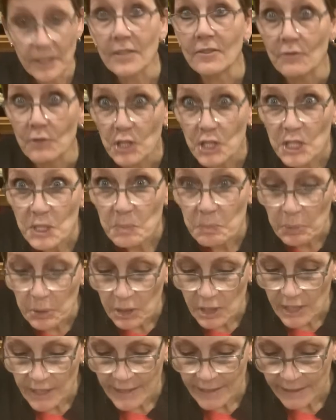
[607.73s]
just
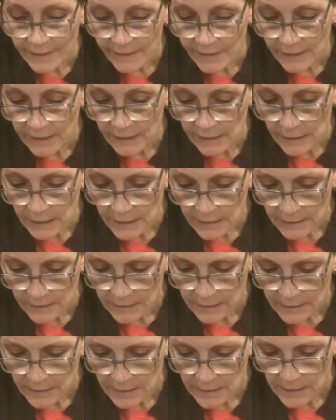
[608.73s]
putting the little
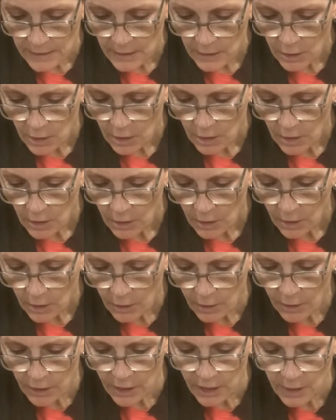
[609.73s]

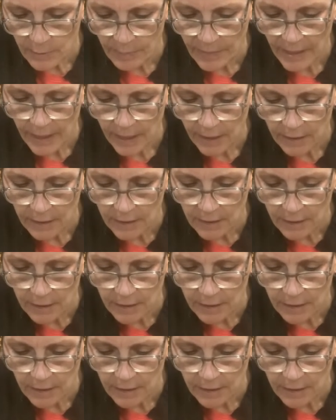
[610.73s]
hooks back